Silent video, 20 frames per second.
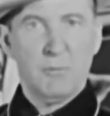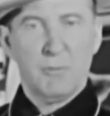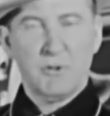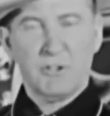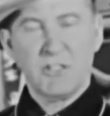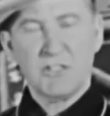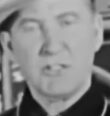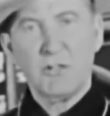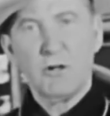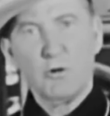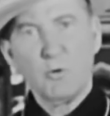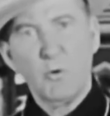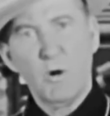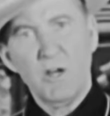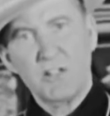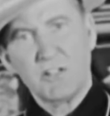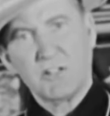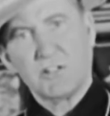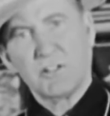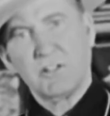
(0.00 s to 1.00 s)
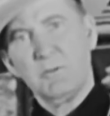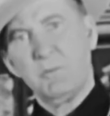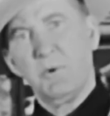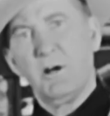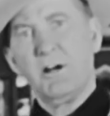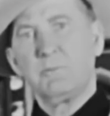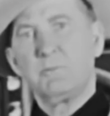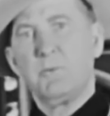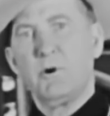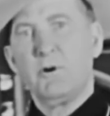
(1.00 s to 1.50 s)
But there's no question
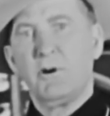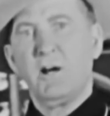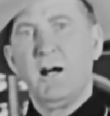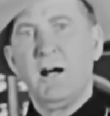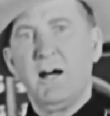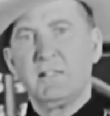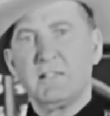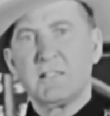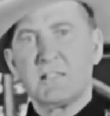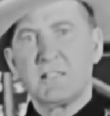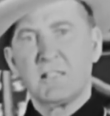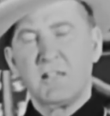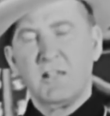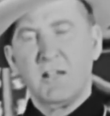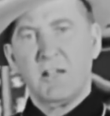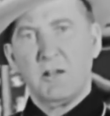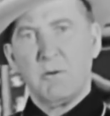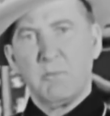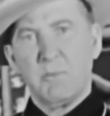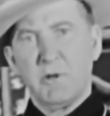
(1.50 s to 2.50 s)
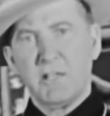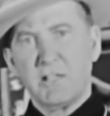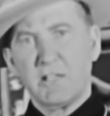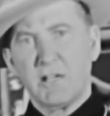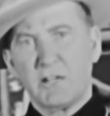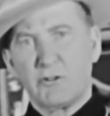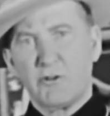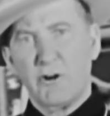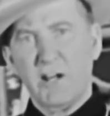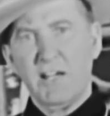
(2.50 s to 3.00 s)
about Pocahontas being
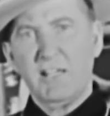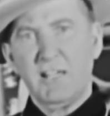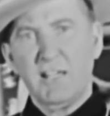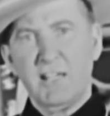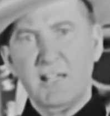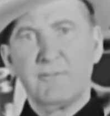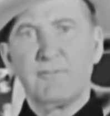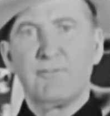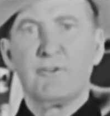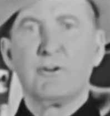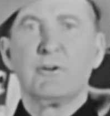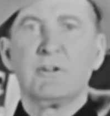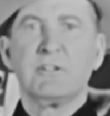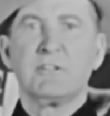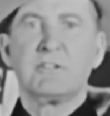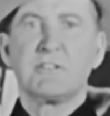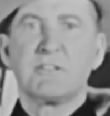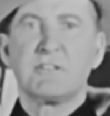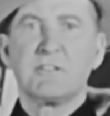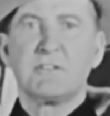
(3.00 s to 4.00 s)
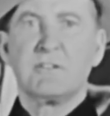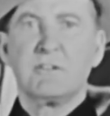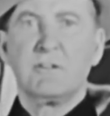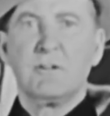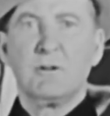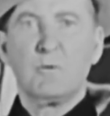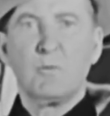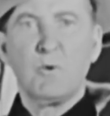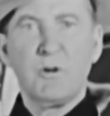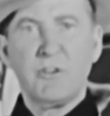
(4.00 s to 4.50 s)
a great influence
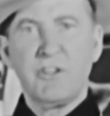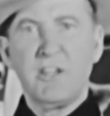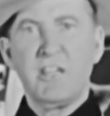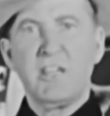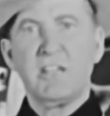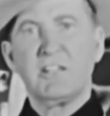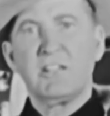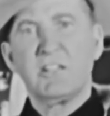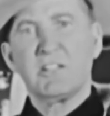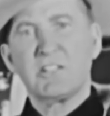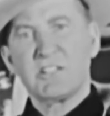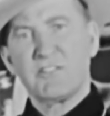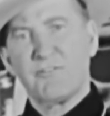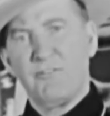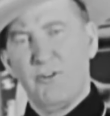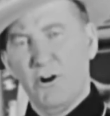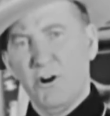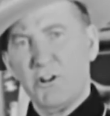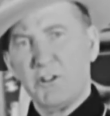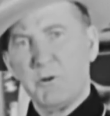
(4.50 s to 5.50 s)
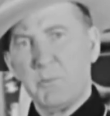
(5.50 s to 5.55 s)
with the Indians for